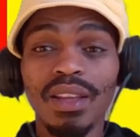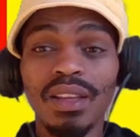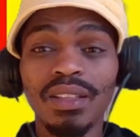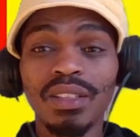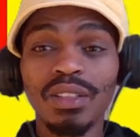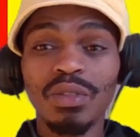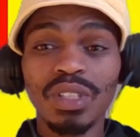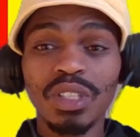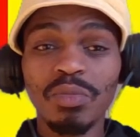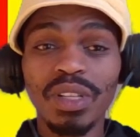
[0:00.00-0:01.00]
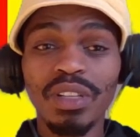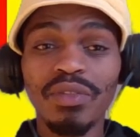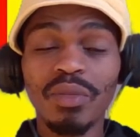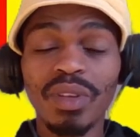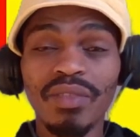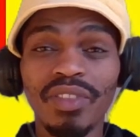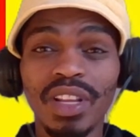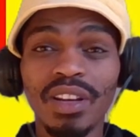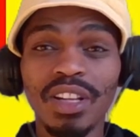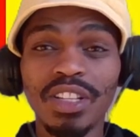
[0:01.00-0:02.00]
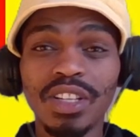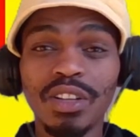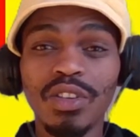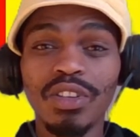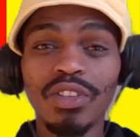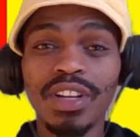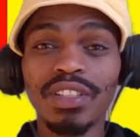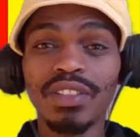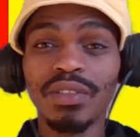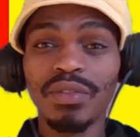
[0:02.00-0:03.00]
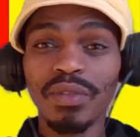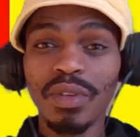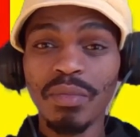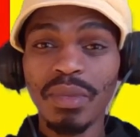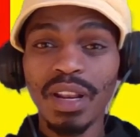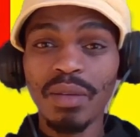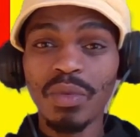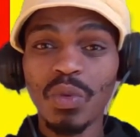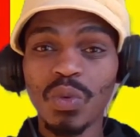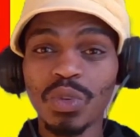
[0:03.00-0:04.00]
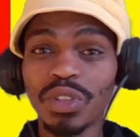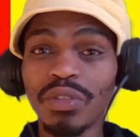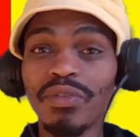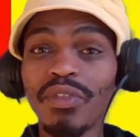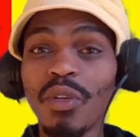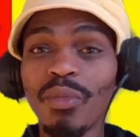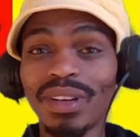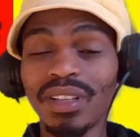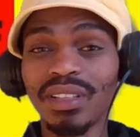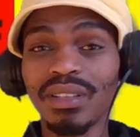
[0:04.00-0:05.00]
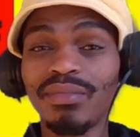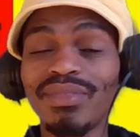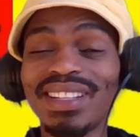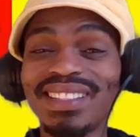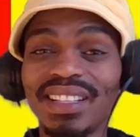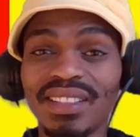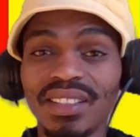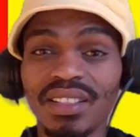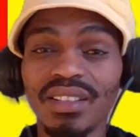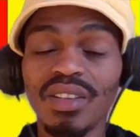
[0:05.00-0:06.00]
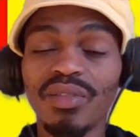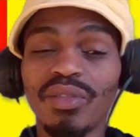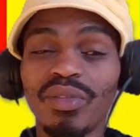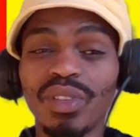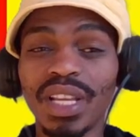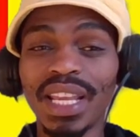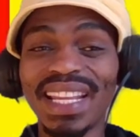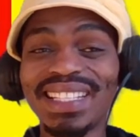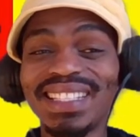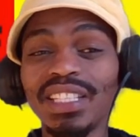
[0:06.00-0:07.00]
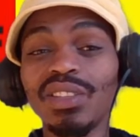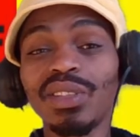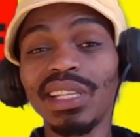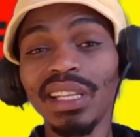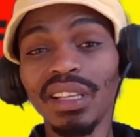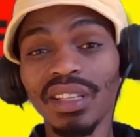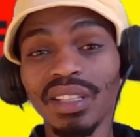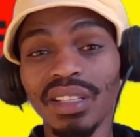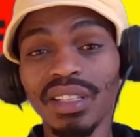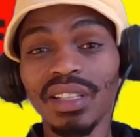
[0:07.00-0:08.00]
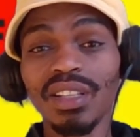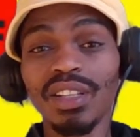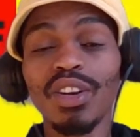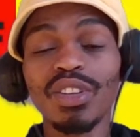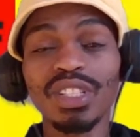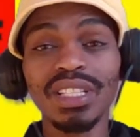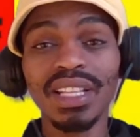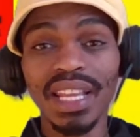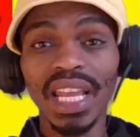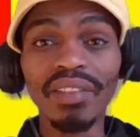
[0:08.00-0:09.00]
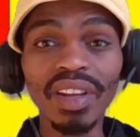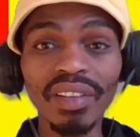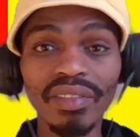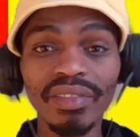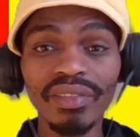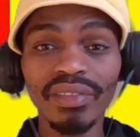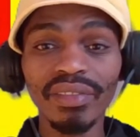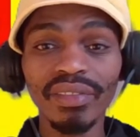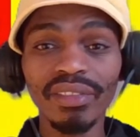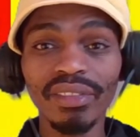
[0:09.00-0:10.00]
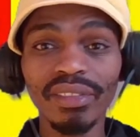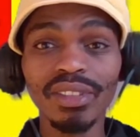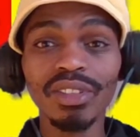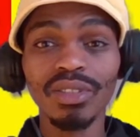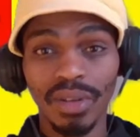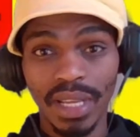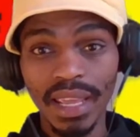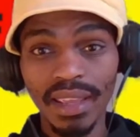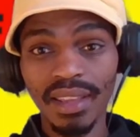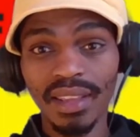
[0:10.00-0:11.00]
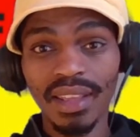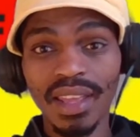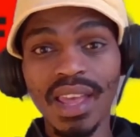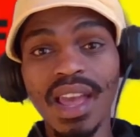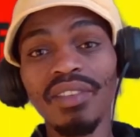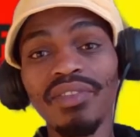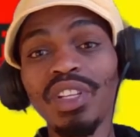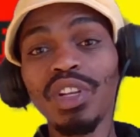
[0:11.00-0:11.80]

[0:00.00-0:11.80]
it was a split from the African National Congress. Malema was the former president of ANC Youth League, launched the EFF. Okay, after he